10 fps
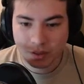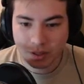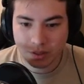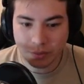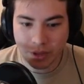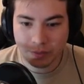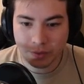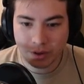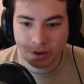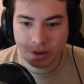As
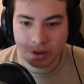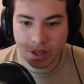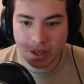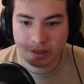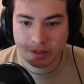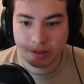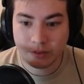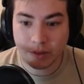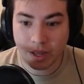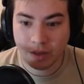Fanfare, Enhance
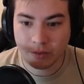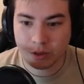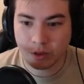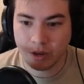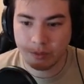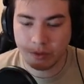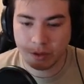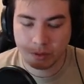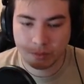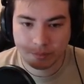5, Destroy Enemy Follower.